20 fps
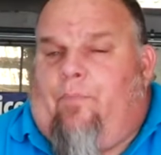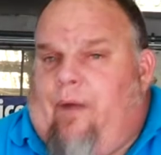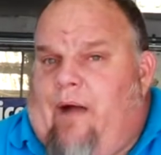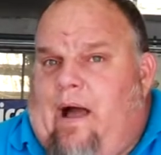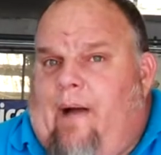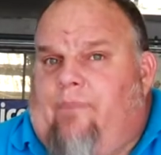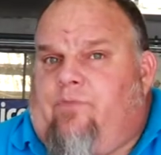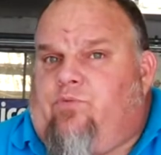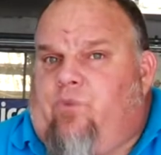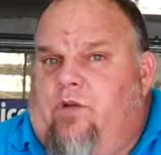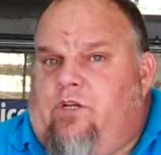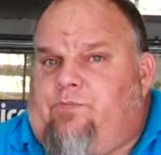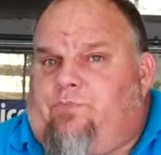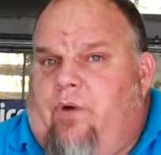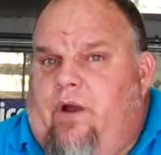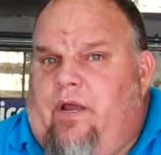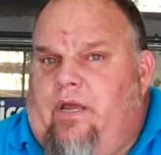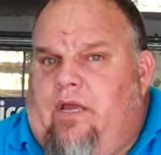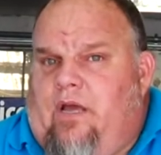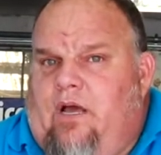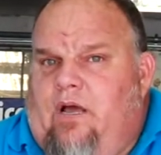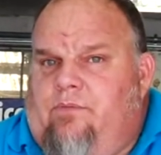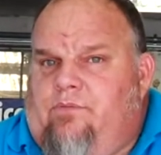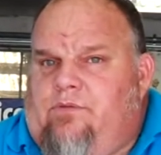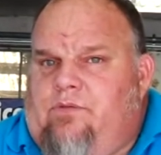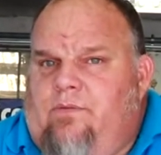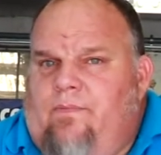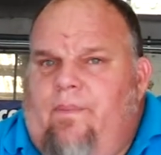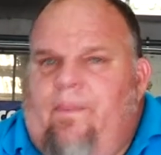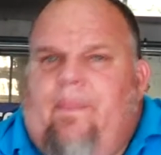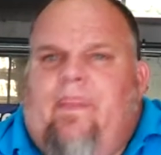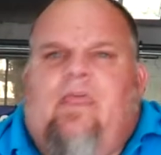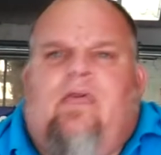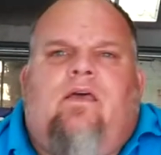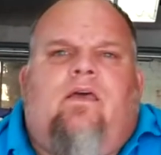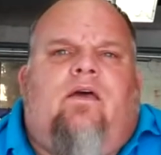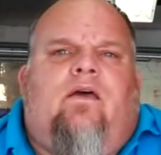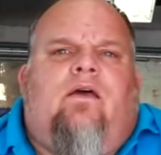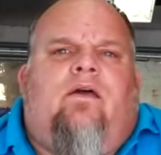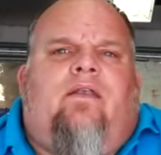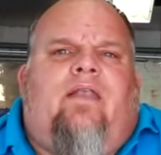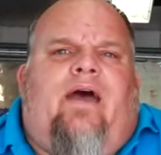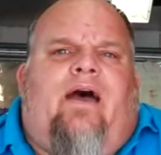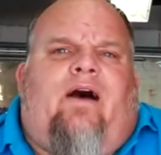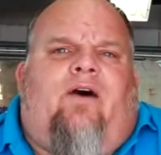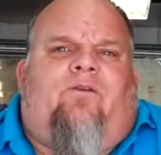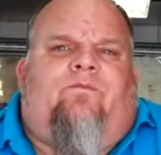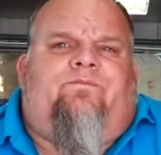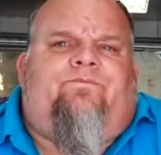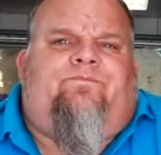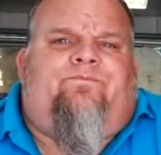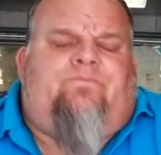problems when spring comes. Now,